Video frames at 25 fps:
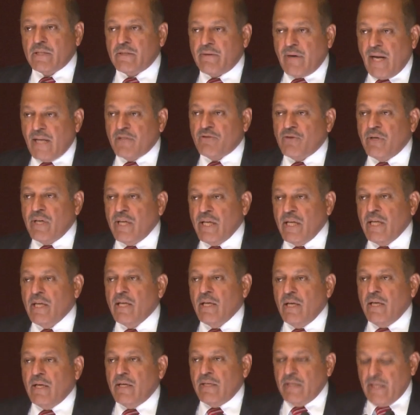gradually
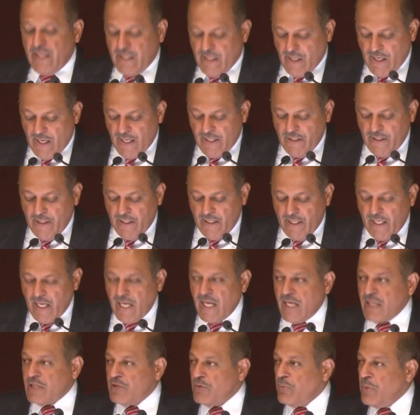declining
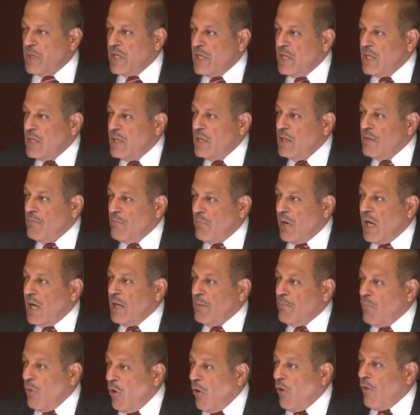as we buy
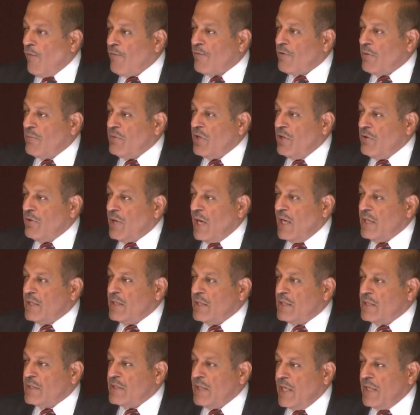more from the
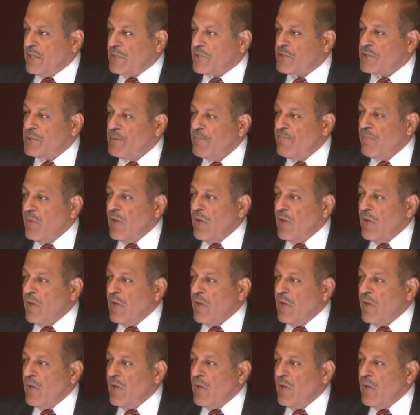United States.